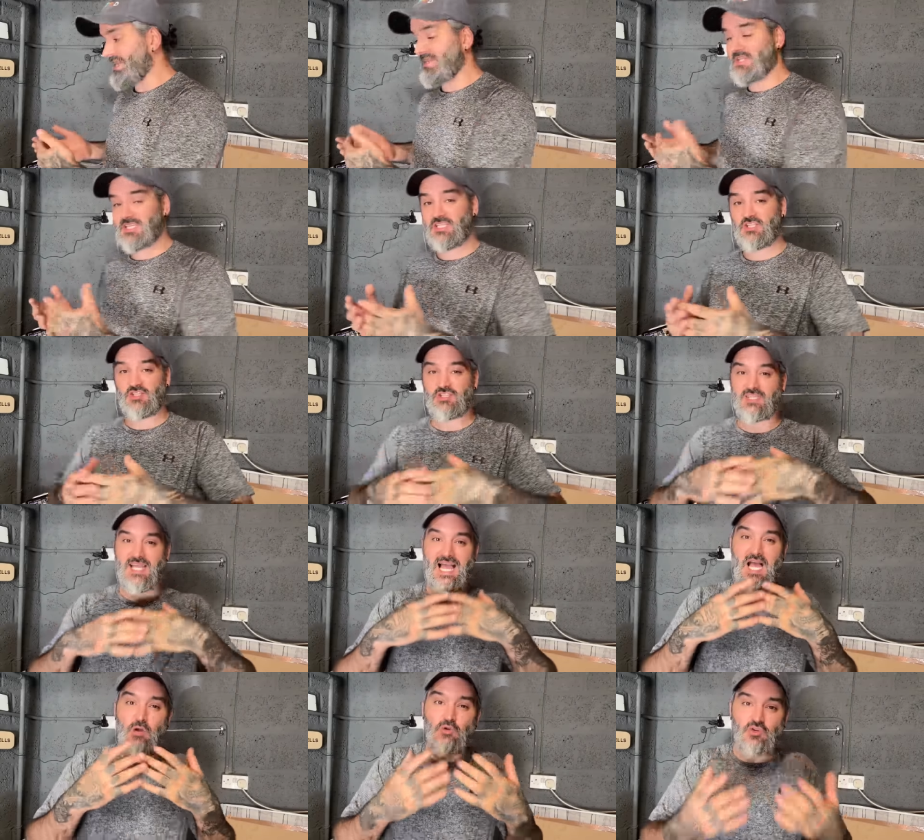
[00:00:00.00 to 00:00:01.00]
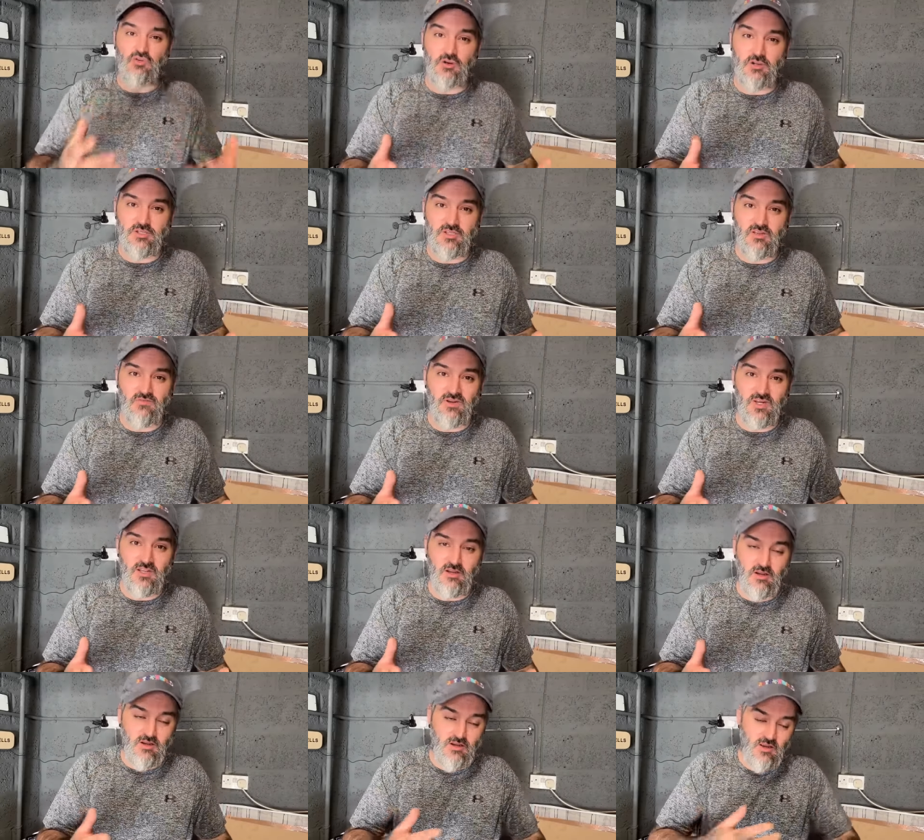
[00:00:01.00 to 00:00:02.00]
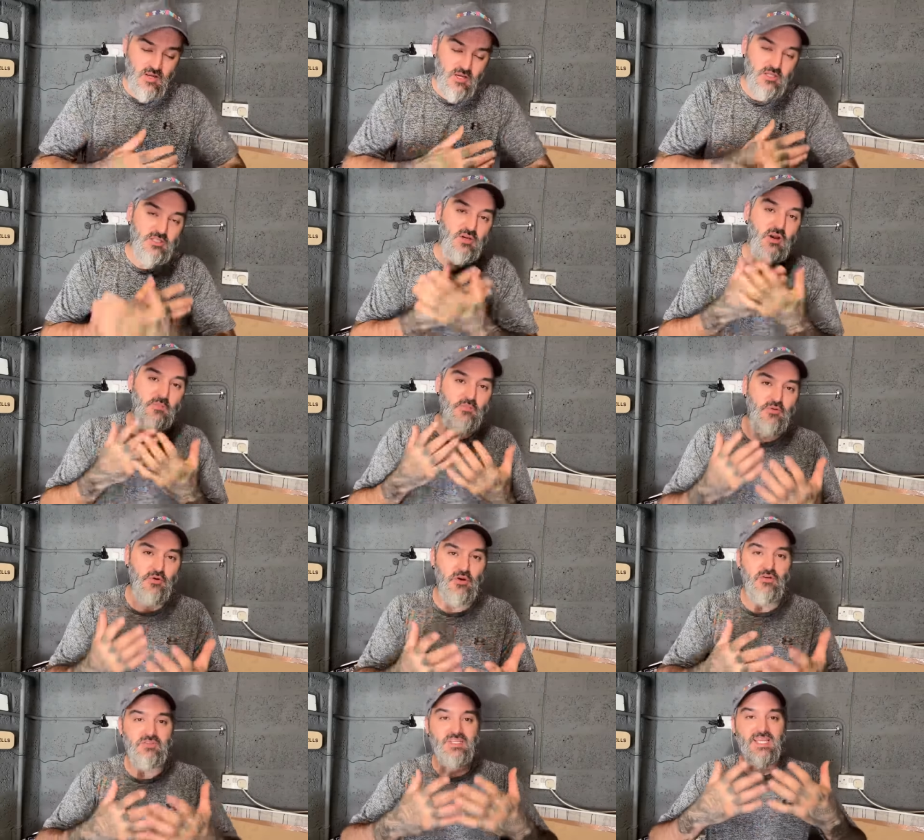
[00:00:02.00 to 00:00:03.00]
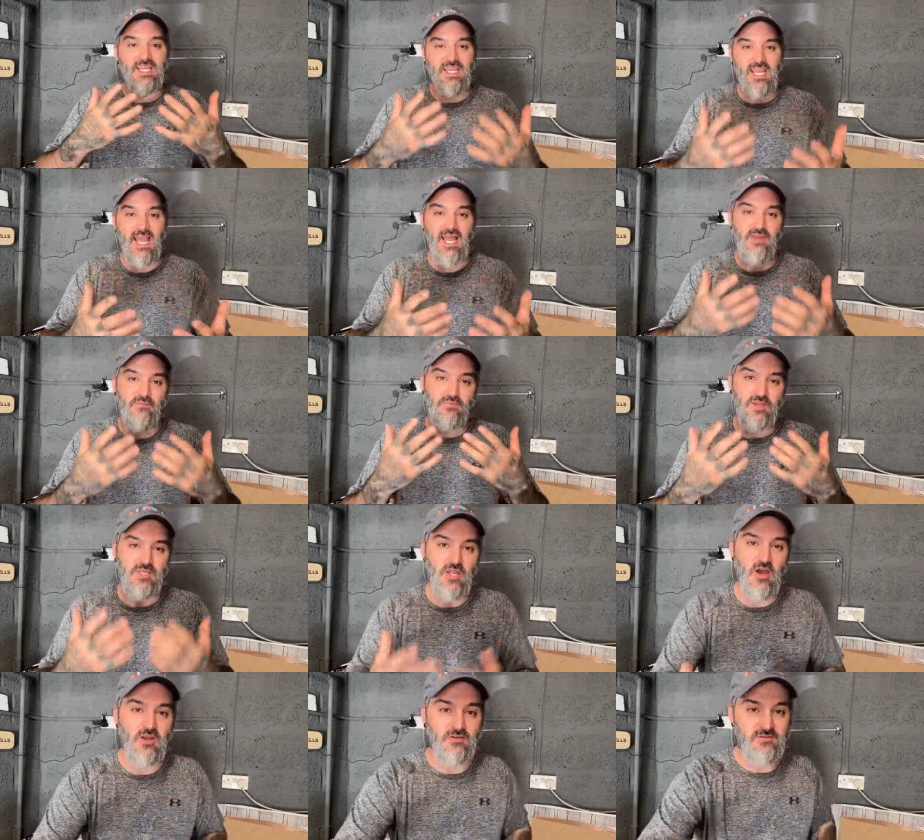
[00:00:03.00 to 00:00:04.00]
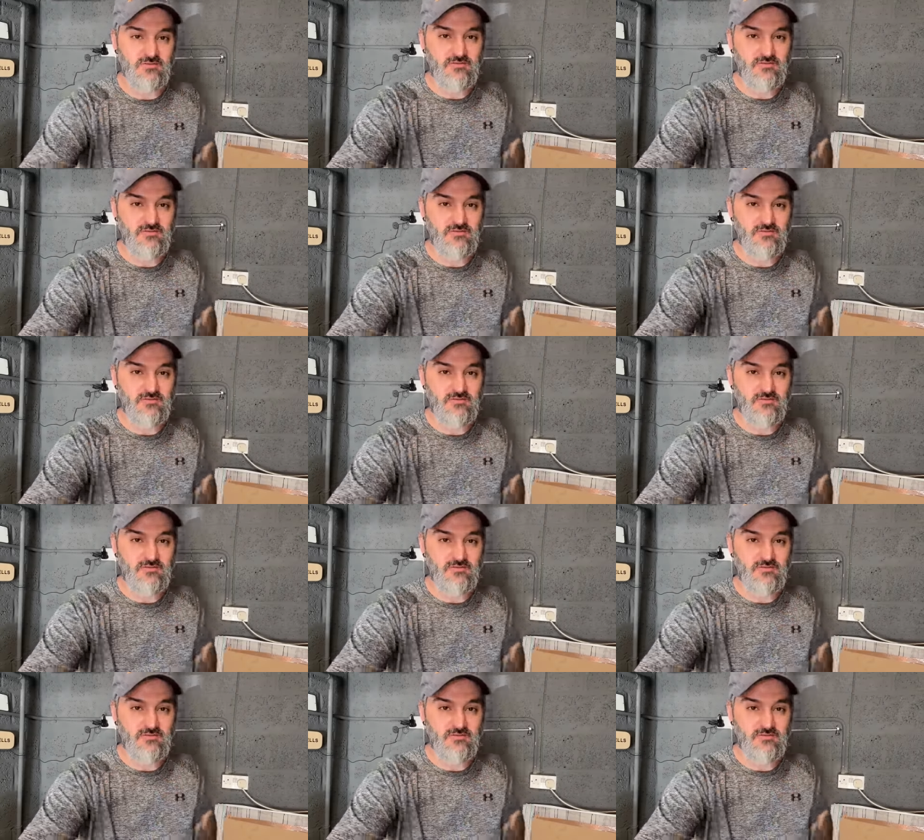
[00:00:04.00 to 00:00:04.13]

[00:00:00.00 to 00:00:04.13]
This is just the outro to the video, so it proves it can be done.